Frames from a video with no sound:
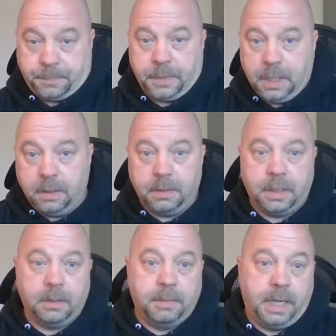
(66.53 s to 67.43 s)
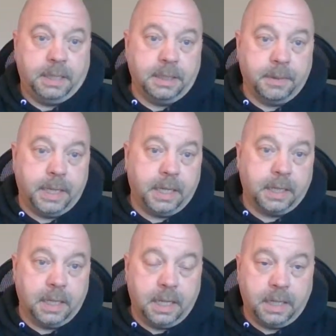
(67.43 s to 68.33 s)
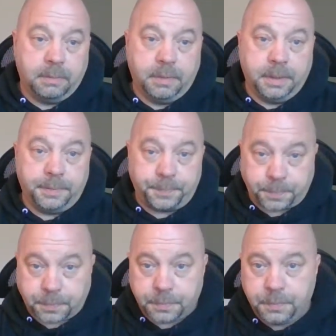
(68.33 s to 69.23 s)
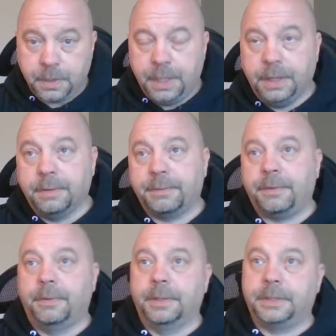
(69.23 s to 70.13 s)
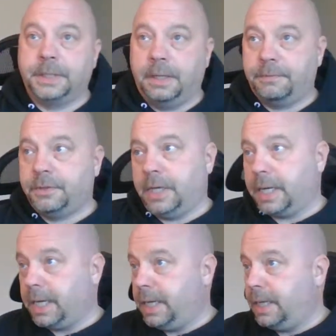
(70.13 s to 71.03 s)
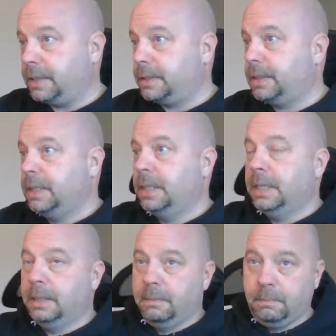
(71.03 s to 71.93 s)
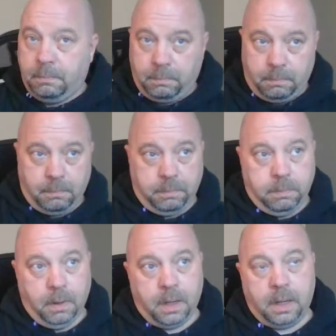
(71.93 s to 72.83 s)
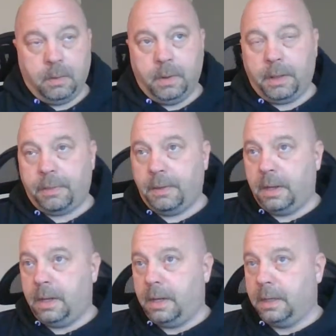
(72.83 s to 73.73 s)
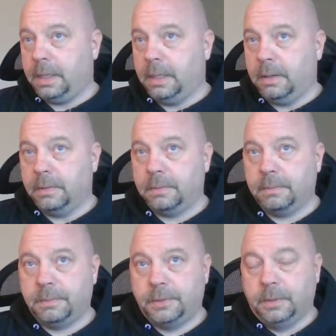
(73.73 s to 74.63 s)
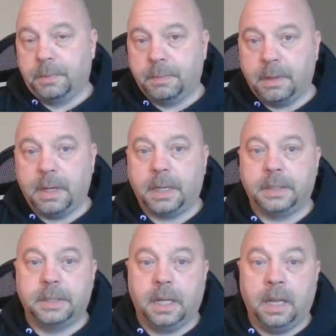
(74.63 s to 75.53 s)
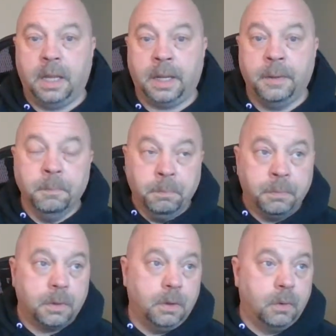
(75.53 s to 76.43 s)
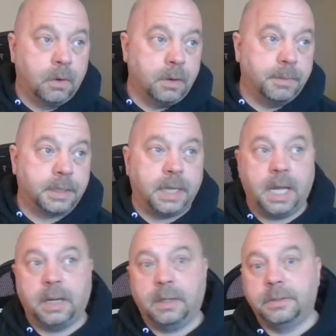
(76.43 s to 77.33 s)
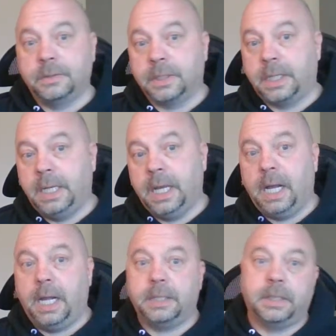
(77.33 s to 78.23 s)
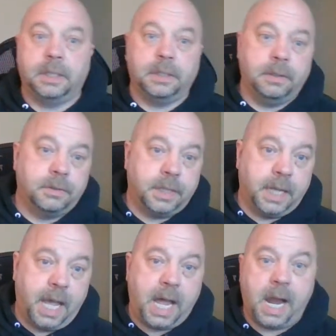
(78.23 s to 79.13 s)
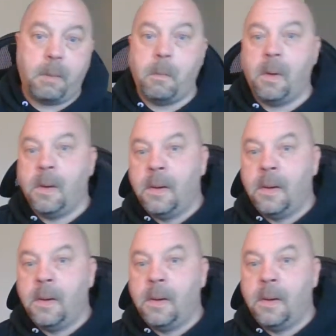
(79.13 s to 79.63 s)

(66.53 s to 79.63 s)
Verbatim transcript: you know, I don't mind waiting in line, but and then of course self checkouts uh, with uh, you know supermarkets and the like. You order at McDonald's, there's a kiosk. You can use the app,